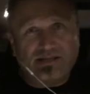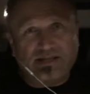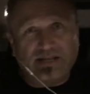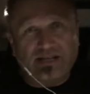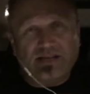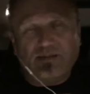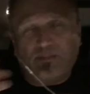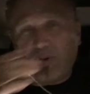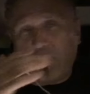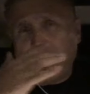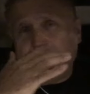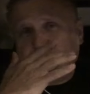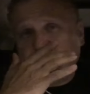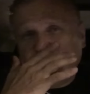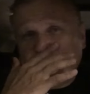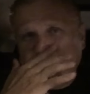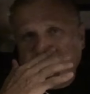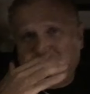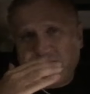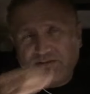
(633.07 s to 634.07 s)
in the parking
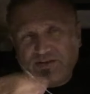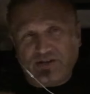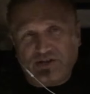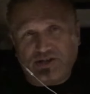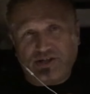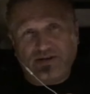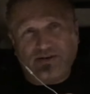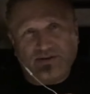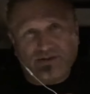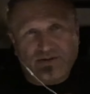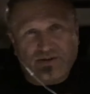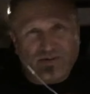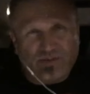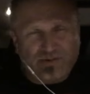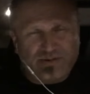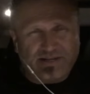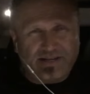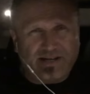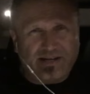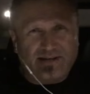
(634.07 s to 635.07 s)
lot of the Sheraton
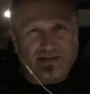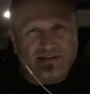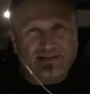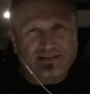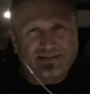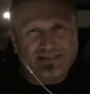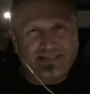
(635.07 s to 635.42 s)
Hotel,